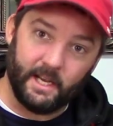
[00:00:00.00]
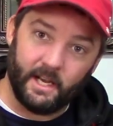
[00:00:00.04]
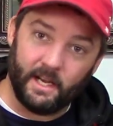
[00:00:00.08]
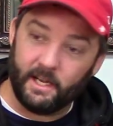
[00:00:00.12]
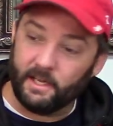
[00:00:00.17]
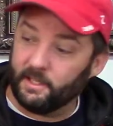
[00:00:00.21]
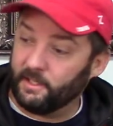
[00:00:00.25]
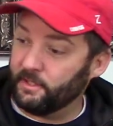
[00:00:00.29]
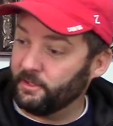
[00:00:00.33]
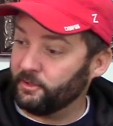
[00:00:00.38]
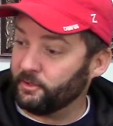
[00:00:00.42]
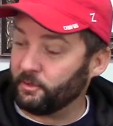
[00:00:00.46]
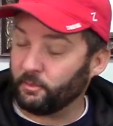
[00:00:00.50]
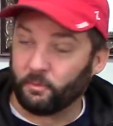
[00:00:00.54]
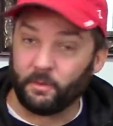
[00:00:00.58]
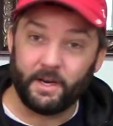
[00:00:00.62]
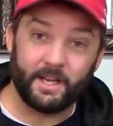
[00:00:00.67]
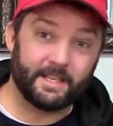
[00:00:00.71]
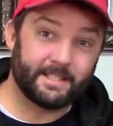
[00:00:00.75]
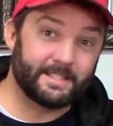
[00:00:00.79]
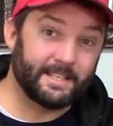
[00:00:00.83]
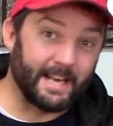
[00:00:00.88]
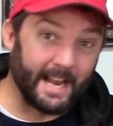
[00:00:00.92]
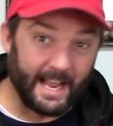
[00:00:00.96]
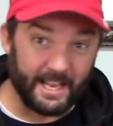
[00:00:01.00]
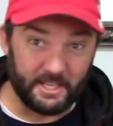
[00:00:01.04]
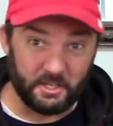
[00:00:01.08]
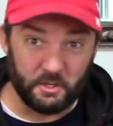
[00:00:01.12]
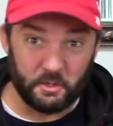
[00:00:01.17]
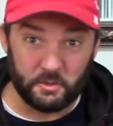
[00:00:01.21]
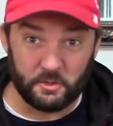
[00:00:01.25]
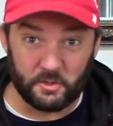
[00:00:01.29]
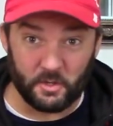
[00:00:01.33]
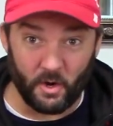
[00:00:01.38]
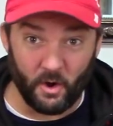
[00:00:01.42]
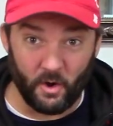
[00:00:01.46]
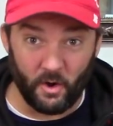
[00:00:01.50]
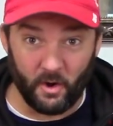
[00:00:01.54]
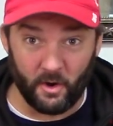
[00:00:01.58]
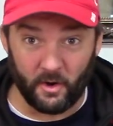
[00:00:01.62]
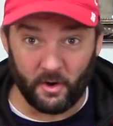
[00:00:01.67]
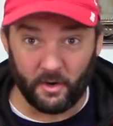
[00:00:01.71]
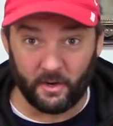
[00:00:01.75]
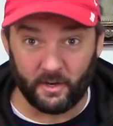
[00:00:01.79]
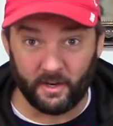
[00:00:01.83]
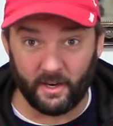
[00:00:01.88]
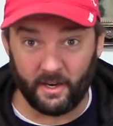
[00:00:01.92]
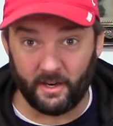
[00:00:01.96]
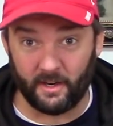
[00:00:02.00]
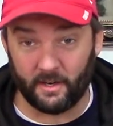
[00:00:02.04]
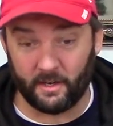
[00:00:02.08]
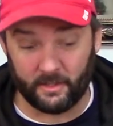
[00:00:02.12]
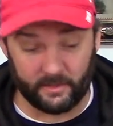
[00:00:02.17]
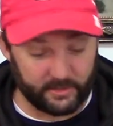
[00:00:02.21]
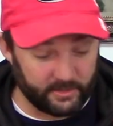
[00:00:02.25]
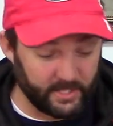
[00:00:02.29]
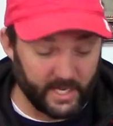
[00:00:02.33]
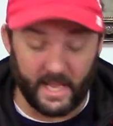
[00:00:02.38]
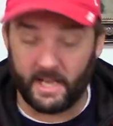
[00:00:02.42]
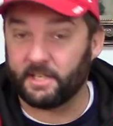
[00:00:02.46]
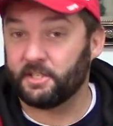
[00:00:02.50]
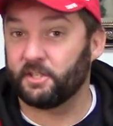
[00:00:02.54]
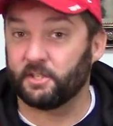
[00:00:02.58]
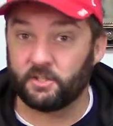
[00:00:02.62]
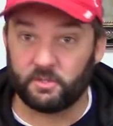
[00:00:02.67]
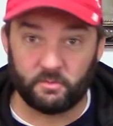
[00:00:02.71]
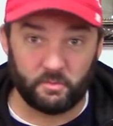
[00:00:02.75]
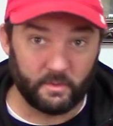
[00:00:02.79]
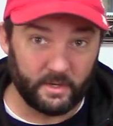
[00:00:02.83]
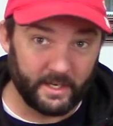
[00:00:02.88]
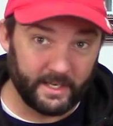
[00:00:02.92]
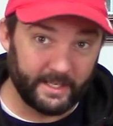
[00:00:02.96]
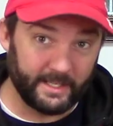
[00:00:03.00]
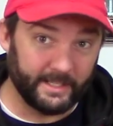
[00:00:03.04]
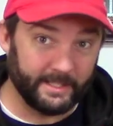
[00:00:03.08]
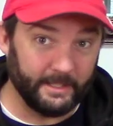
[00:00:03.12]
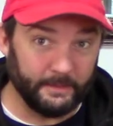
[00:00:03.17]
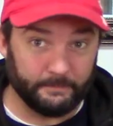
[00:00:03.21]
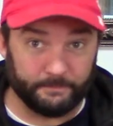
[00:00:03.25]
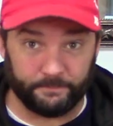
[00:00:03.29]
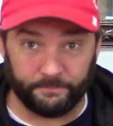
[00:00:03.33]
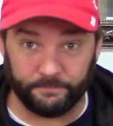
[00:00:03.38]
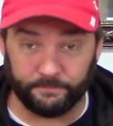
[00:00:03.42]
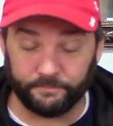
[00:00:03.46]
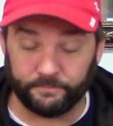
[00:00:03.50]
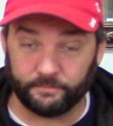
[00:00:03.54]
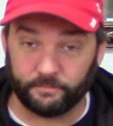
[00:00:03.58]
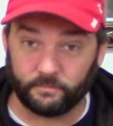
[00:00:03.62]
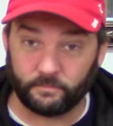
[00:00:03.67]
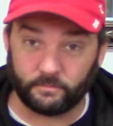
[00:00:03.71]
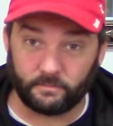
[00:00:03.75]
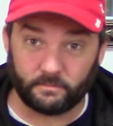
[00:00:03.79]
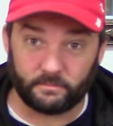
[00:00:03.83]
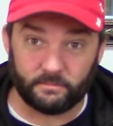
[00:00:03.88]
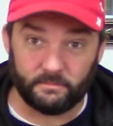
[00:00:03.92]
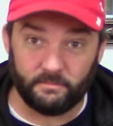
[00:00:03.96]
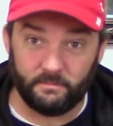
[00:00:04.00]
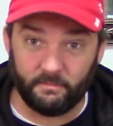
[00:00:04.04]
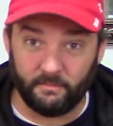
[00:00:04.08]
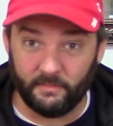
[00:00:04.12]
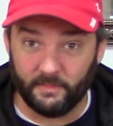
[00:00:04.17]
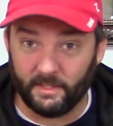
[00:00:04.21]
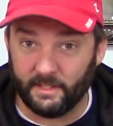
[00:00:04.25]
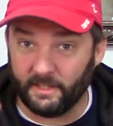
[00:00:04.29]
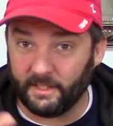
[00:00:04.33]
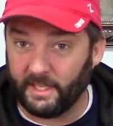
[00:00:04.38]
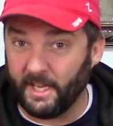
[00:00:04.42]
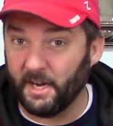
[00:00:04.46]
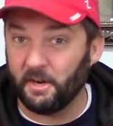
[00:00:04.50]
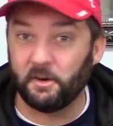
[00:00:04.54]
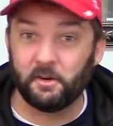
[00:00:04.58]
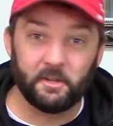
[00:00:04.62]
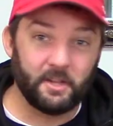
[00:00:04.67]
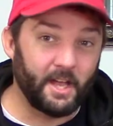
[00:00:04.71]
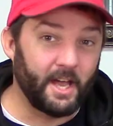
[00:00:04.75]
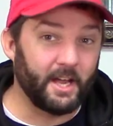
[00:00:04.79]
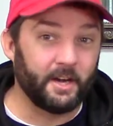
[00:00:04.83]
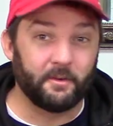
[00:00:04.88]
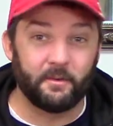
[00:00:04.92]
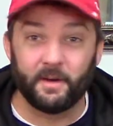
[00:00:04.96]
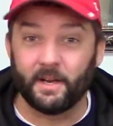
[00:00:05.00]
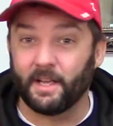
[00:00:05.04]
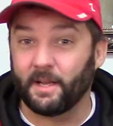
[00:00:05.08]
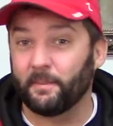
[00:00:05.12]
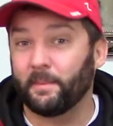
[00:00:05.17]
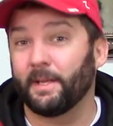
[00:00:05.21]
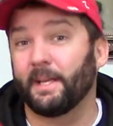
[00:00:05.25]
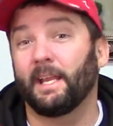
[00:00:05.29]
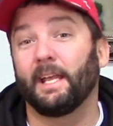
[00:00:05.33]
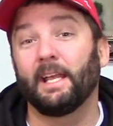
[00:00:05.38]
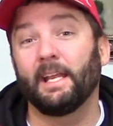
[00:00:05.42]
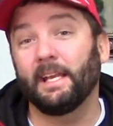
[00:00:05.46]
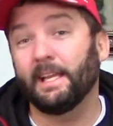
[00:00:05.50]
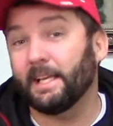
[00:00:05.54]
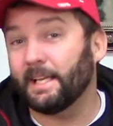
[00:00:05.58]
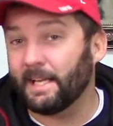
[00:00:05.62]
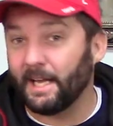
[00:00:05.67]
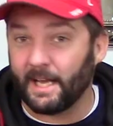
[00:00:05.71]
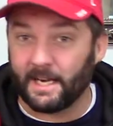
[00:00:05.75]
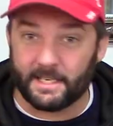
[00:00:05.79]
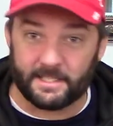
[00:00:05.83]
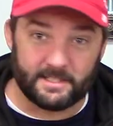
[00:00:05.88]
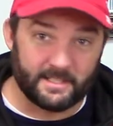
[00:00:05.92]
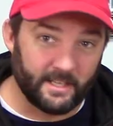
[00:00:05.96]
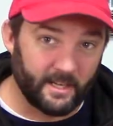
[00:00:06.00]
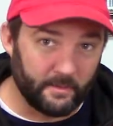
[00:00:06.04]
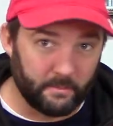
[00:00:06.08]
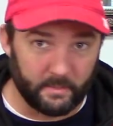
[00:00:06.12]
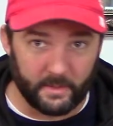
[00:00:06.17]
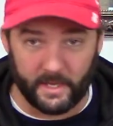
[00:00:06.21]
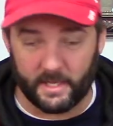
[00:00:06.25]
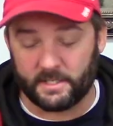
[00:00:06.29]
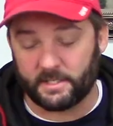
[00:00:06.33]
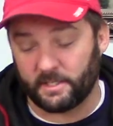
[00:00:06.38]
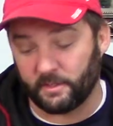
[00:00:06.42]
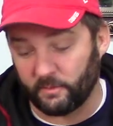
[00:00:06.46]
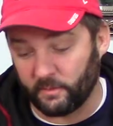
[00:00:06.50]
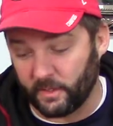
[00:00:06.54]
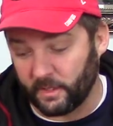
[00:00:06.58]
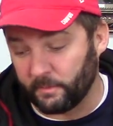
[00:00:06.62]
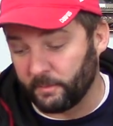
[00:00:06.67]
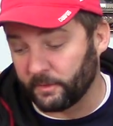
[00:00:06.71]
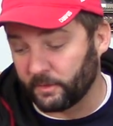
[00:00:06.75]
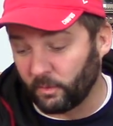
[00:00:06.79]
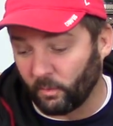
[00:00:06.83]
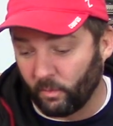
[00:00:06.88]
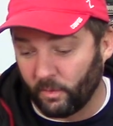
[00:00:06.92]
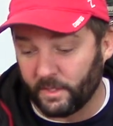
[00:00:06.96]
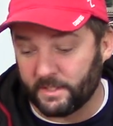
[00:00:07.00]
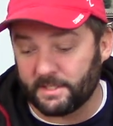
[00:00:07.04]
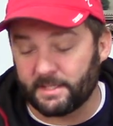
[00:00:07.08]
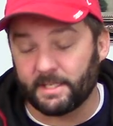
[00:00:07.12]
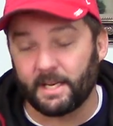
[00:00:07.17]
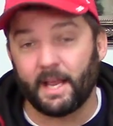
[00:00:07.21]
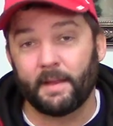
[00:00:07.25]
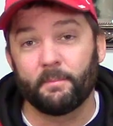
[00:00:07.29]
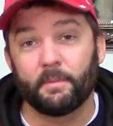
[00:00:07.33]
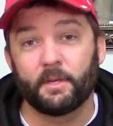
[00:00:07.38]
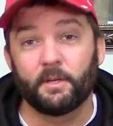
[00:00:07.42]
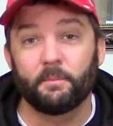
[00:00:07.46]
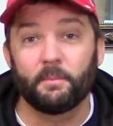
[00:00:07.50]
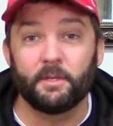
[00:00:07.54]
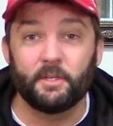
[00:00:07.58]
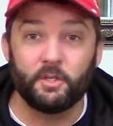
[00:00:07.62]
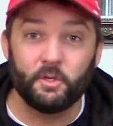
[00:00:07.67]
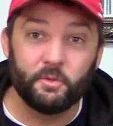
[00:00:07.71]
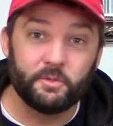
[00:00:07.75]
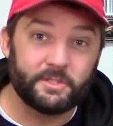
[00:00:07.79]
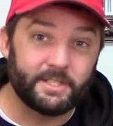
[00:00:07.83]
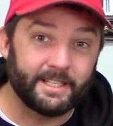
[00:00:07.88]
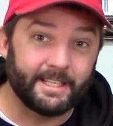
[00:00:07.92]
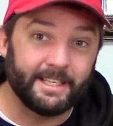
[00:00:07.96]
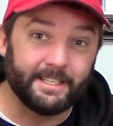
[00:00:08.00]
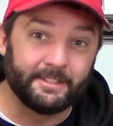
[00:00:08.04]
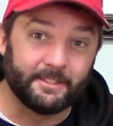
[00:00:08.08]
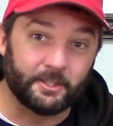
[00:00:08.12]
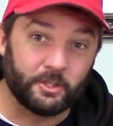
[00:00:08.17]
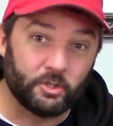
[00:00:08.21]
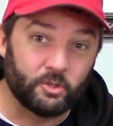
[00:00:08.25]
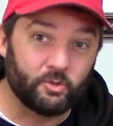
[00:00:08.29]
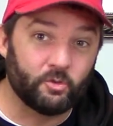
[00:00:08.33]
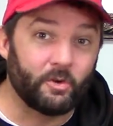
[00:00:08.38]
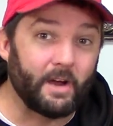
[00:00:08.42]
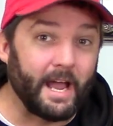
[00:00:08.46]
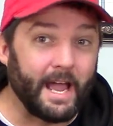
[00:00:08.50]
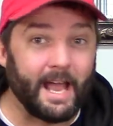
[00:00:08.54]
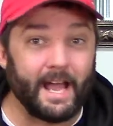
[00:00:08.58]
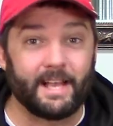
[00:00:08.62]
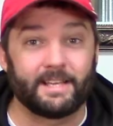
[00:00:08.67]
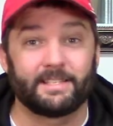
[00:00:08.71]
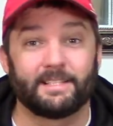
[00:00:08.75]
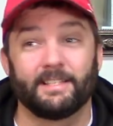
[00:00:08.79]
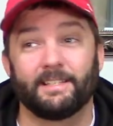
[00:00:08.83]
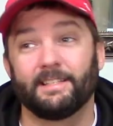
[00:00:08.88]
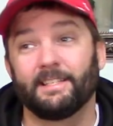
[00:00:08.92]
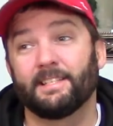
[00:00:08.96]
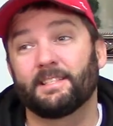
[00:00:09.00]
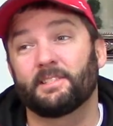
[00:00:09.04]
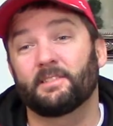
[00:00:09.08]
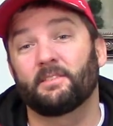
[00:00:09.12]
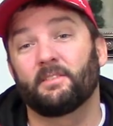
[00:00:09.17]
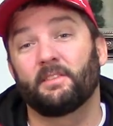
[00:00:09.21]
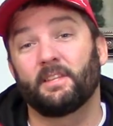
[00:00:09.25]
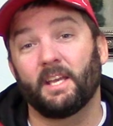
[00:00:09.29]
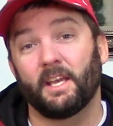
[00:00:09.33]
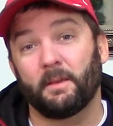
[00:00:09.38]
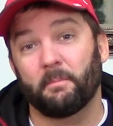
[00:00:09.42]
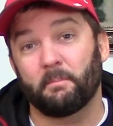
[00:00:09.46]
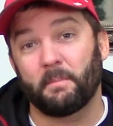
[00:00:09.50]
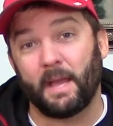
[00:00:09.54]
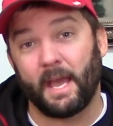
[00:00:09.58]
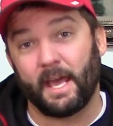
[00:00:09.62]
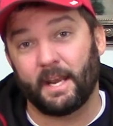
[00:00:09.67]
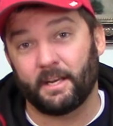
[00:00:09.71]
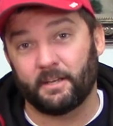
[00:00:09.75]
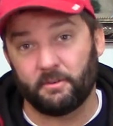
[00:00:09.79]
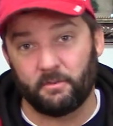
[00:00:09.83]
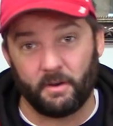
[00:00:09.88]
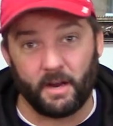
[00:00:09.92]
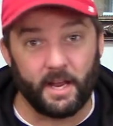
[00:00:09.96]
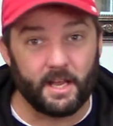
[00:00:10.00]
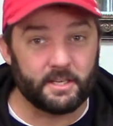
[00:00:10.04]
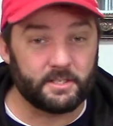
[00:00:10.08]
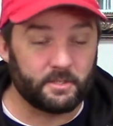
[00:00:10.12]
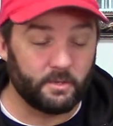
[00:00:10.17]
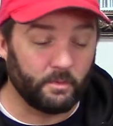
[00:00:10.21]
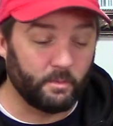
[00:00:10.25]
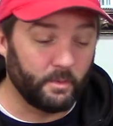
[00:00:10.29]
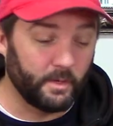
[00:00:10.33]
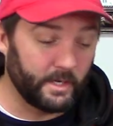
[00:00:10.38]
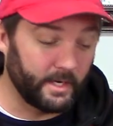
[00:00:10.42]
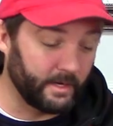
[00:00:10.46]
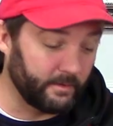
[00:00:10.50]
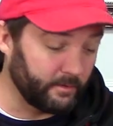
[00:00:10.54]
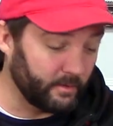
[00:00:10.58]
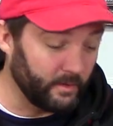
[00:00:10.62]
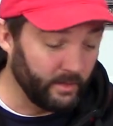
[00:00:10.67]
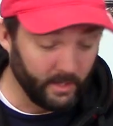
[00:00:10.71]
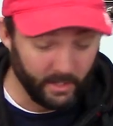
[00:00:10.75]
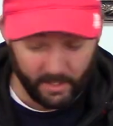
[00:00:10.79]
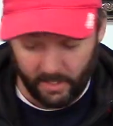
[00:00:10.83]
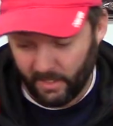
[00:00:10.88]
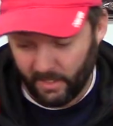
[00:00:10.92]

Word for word: uh, the rigs that I use are our Texas rig, Carolina rig, I mean any kind of soft plastic rig, but the ones that I'm going to be using in the grass, in this thick matted grass or whatever,